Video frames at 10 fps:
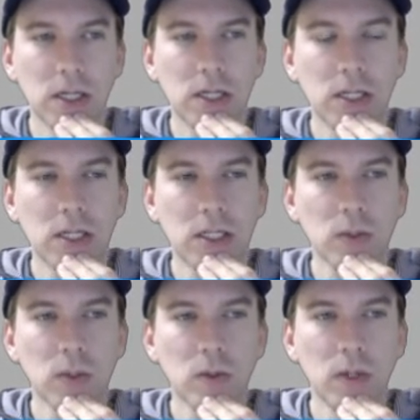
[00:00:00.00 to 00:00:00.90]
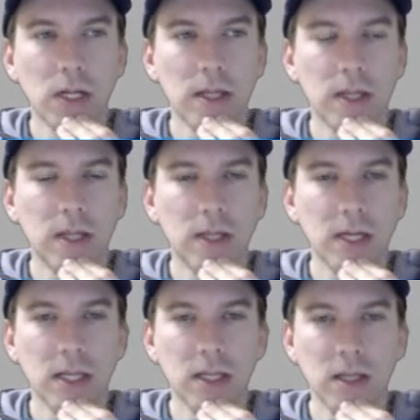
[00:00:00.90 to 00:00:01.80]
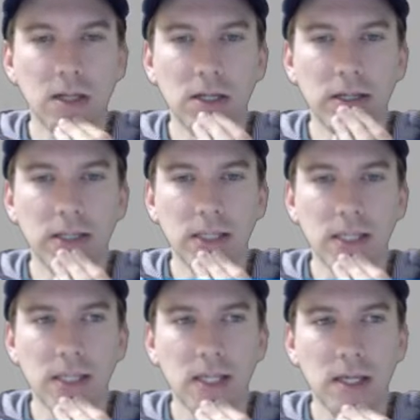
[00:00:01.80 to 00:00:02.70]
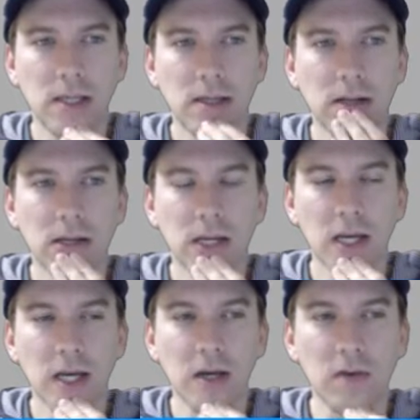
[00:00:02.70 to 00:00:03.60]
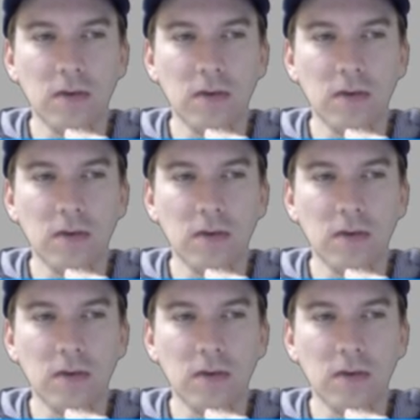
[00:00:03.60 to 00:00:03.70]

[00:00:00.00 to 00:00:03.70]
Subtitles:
Just want a way to thicken the lines that I have.